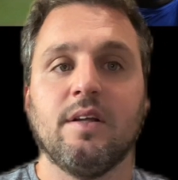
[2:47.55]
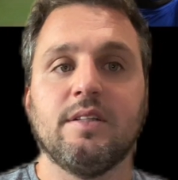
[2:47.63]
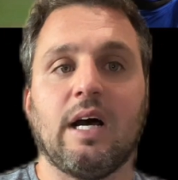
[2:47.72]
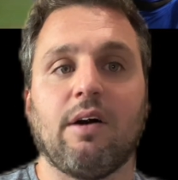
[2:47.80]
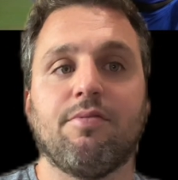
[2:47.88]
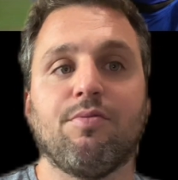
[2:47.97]

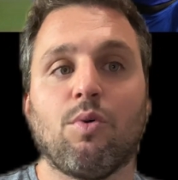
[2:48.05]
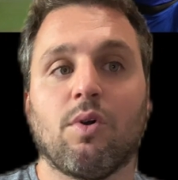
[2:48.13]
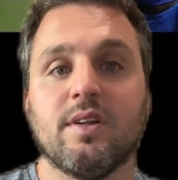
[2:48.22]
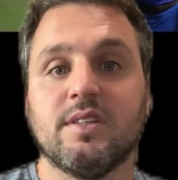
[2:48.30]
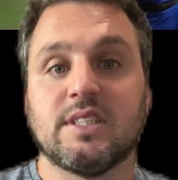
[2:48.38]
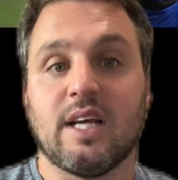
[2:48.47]
Now,
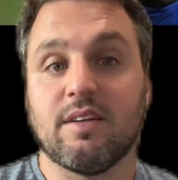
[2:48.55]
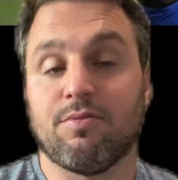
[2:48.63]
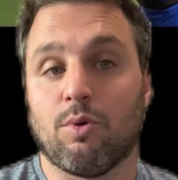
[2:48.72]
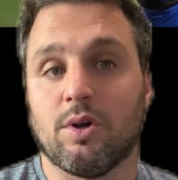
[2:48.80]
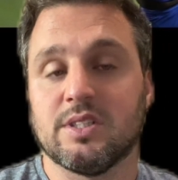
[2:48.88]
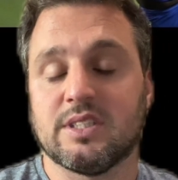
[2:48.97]
Florida
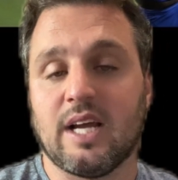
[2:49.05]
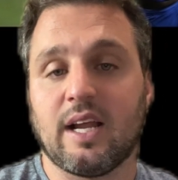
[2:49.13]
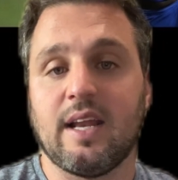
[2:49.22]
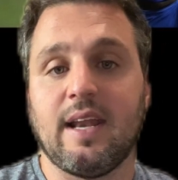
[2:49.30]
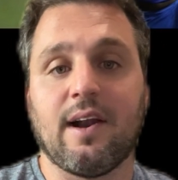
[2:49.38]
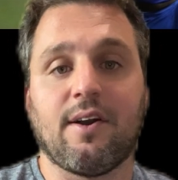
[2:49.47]

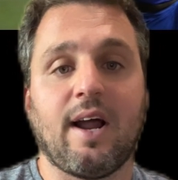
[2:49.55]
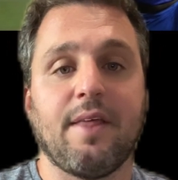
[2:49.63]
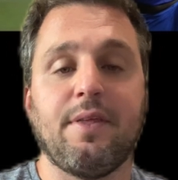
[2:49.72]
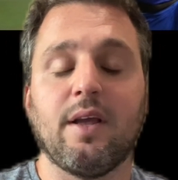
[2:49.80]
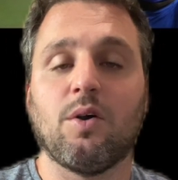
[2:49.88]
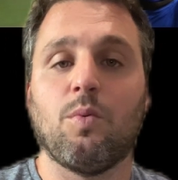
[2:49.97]
secondary, I
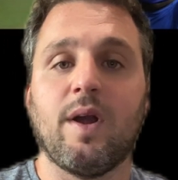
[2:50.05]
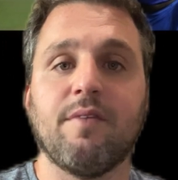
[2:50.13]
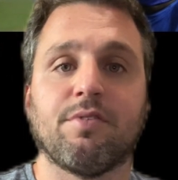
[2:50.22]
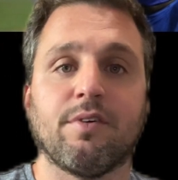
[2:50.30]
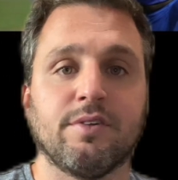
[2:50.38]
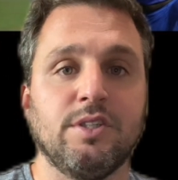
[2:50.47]
think a way
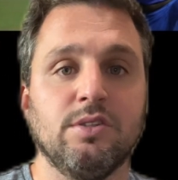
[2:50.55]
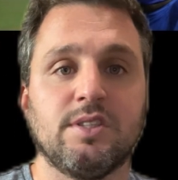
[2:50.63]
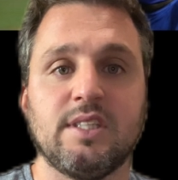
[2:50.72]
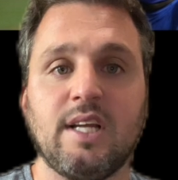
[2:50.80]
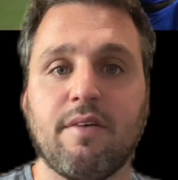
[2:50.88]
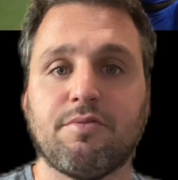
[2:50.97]
for
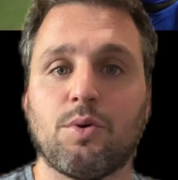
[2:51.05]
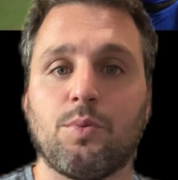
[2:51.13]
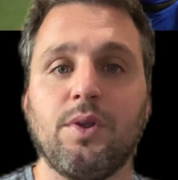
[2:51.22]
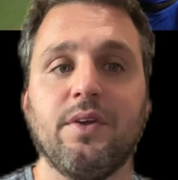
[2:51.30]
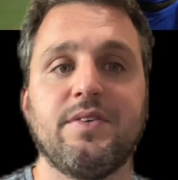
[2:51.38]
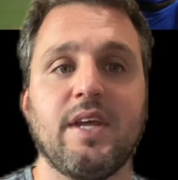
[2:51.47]
UCF to
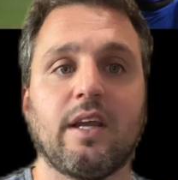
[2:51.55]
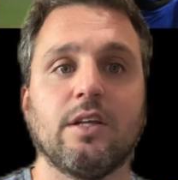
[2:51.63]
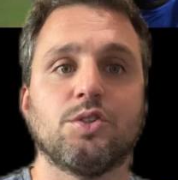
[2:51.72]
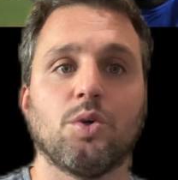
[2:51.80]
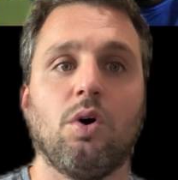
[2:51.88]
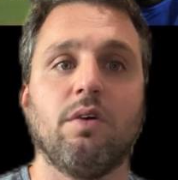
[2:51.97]
really take
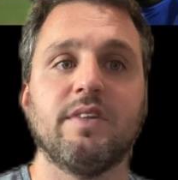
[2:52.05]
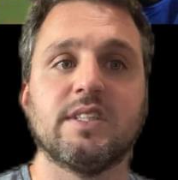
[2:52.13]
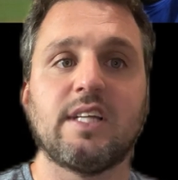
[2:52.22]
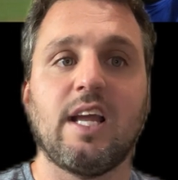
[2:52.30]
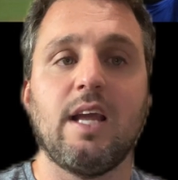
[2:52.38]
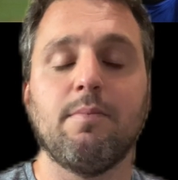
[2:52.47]
control of this
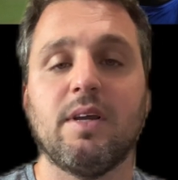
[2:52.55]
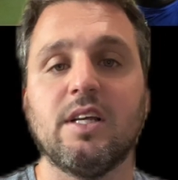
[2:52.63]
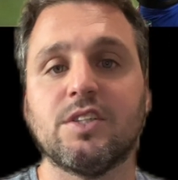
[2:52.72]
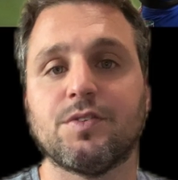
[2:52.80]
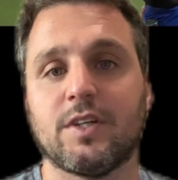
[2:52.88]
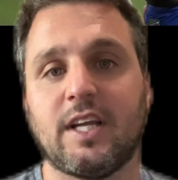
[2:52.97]
game
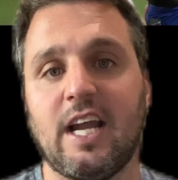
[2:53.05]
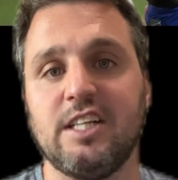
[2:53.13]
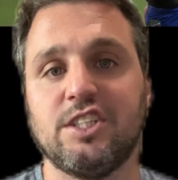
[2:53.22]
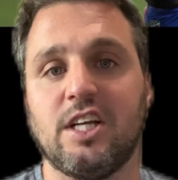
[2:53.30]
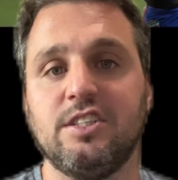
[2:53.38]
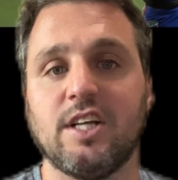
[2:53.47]
is for
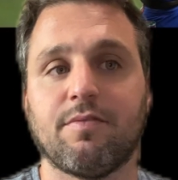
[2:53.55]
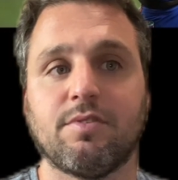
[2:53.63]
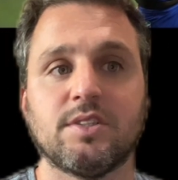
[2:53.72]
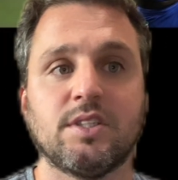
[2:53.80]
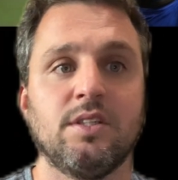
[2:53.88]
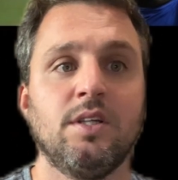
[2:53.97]
KJ
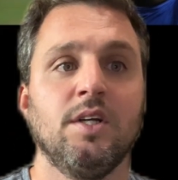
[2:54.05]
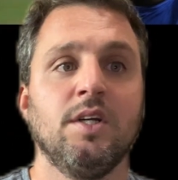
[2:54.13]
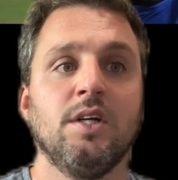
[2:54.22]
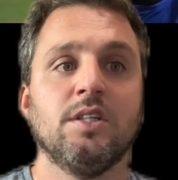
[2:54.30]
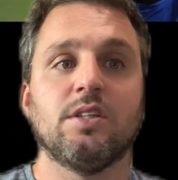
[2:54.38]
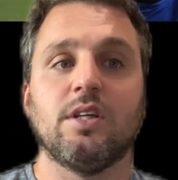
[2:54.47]
Jefferson
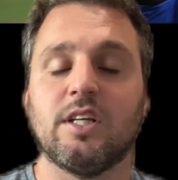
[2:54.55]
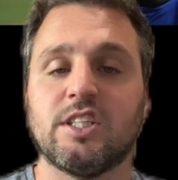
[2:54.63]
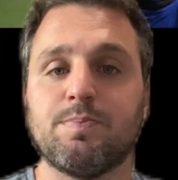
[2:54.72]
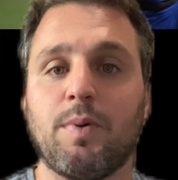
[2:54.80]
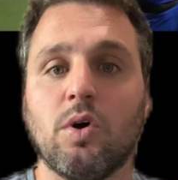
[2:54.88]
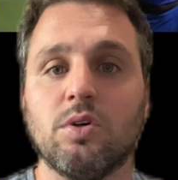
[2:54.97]
to
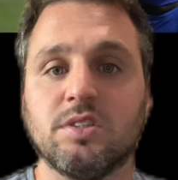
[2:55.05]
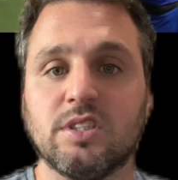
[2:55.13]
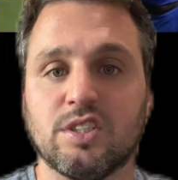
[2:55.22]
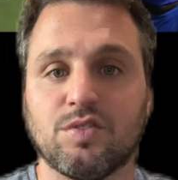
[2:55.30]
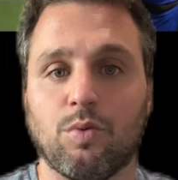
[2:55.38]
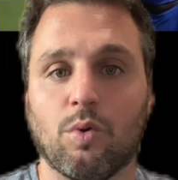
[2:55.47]
expose
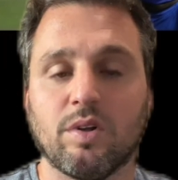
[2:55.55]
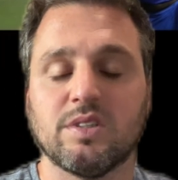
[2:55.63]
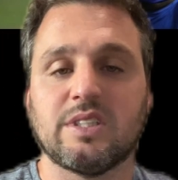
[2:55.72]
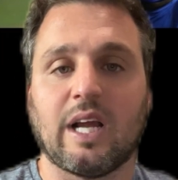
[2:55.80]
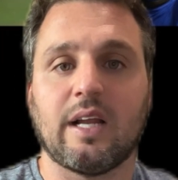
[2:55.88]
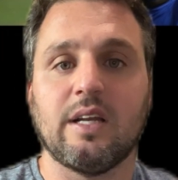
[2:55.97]
this Florida
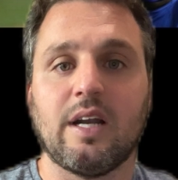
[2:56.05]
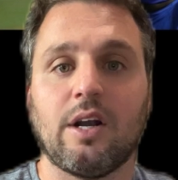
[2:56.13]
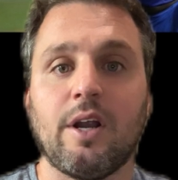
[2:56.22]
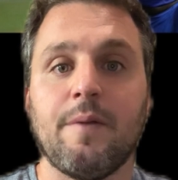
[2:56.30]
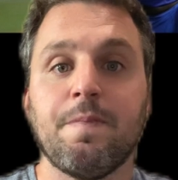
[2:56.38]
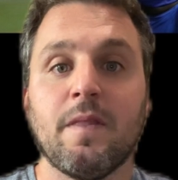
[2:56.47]

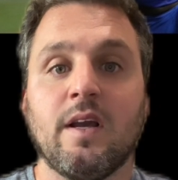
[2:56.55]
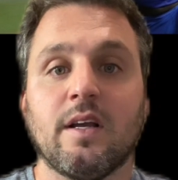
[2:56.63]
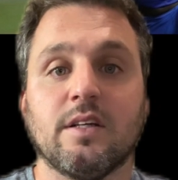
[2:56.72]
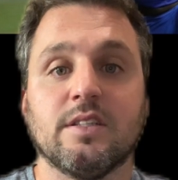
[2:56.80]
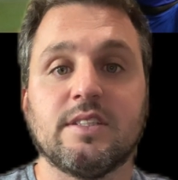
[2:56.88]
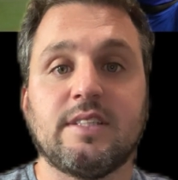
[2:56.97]
secondary,
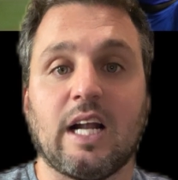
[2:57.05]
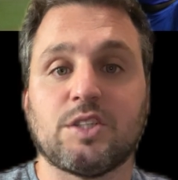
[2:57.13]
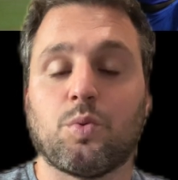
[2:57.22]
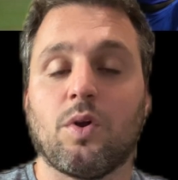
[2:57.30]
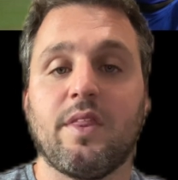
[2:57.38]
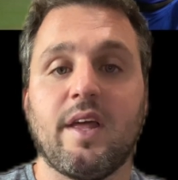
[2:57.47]
because
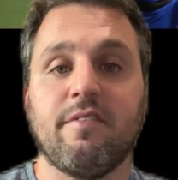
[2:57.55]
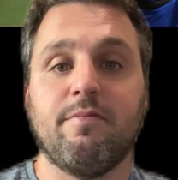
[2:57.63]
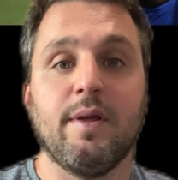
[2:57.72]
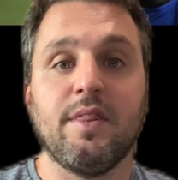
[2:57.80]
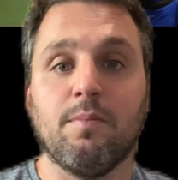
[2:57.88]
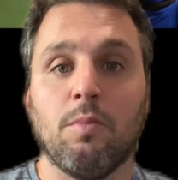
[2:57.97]
that's where they've
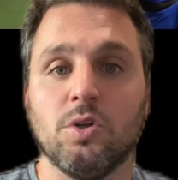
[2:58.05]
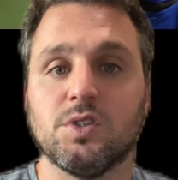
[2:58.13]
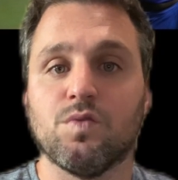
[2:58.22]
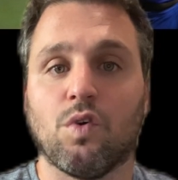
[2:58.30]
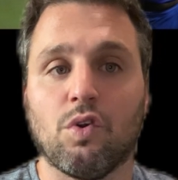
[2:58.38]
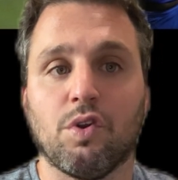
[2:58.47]
been the most
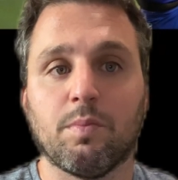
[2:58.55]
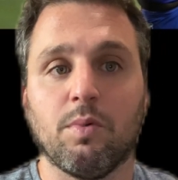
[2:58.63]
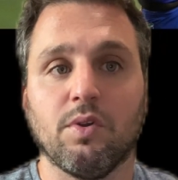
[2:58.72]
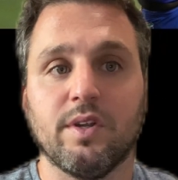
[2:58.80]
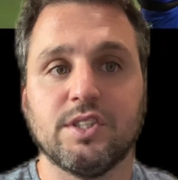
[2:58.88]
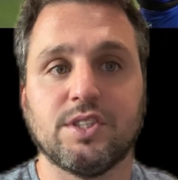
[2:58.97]

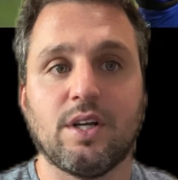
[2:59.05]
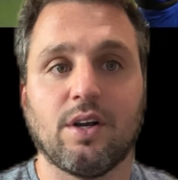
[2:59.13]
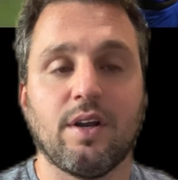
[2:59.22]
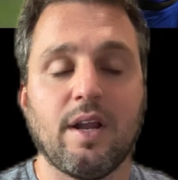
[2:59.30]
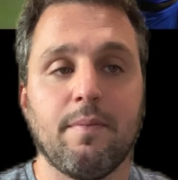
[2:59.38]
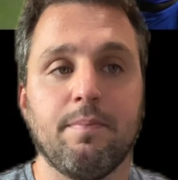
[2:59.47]
vulnerable this year,
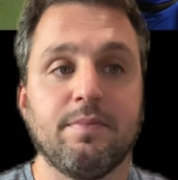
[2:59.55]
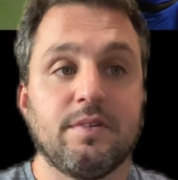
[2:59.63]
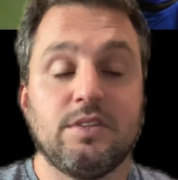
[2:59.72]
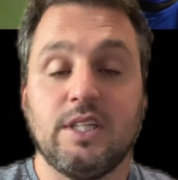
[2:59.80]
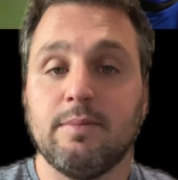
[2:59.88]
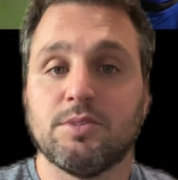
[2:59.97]
and
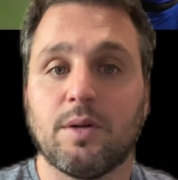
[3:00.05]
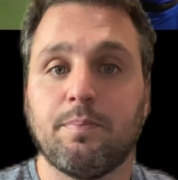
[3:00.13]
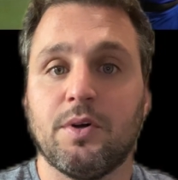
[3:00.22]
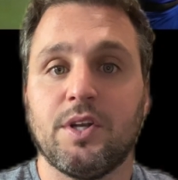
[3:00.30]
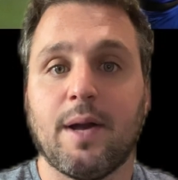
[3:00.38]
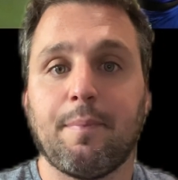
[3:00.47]
teams are
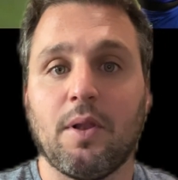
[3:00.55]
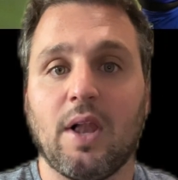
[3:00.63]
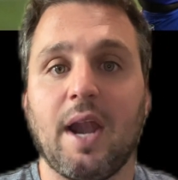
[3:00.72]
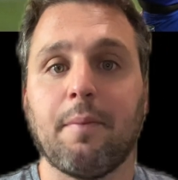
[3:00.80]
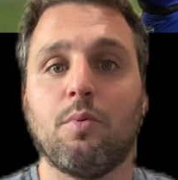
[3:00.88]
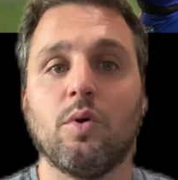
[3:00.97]
putting up a
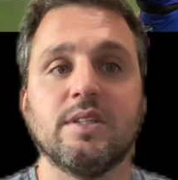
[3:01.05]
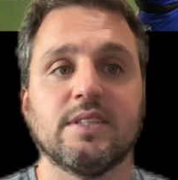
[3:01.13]
lot of points